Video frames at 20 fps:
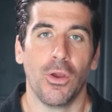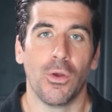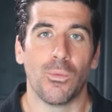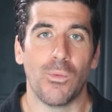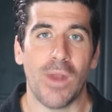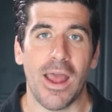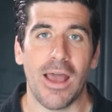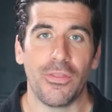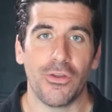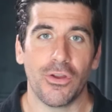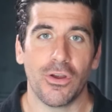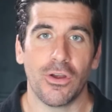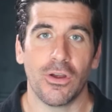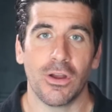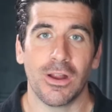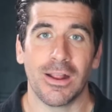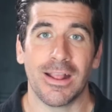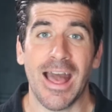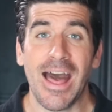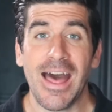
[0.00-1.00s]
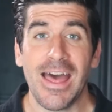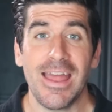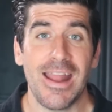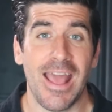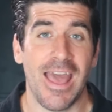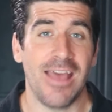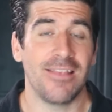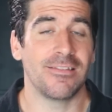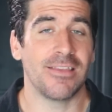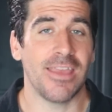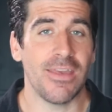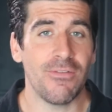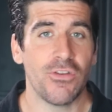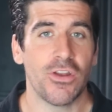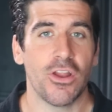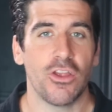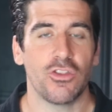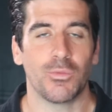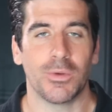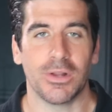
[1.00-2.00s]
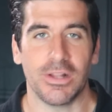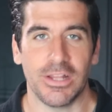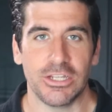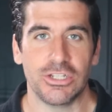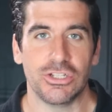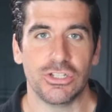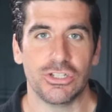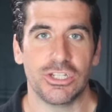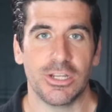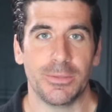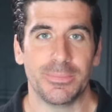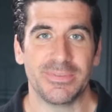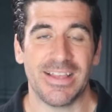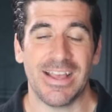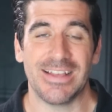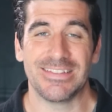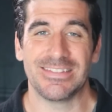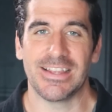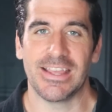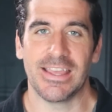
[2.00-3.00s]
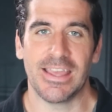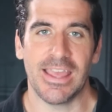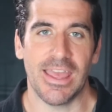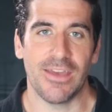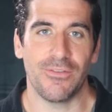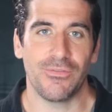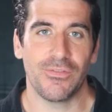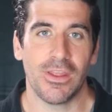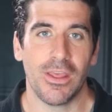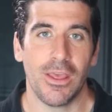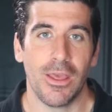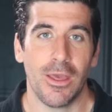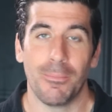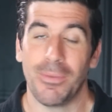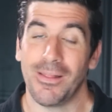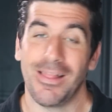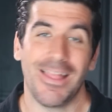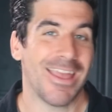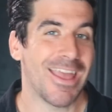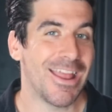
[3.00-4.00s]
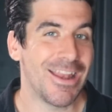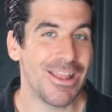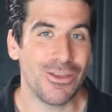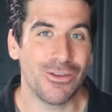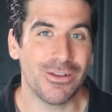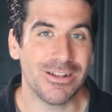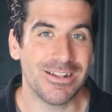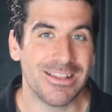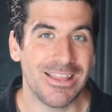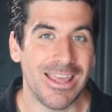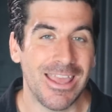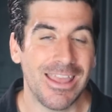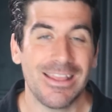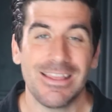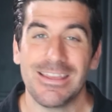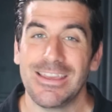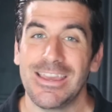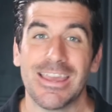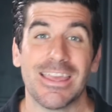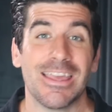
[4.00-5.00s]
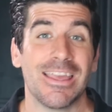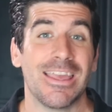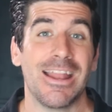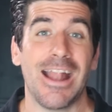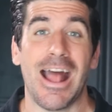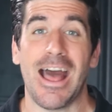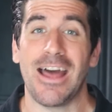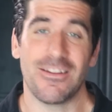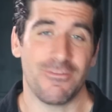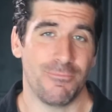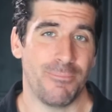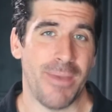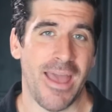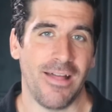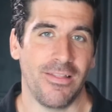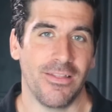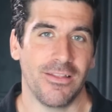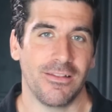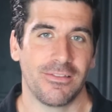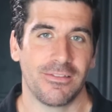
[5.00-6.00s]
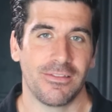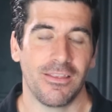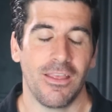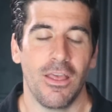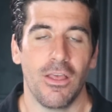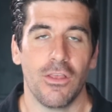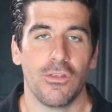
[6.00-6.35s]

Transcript: Rather, God has given us relationships as a gift, but like any good thing, it can get out of balance.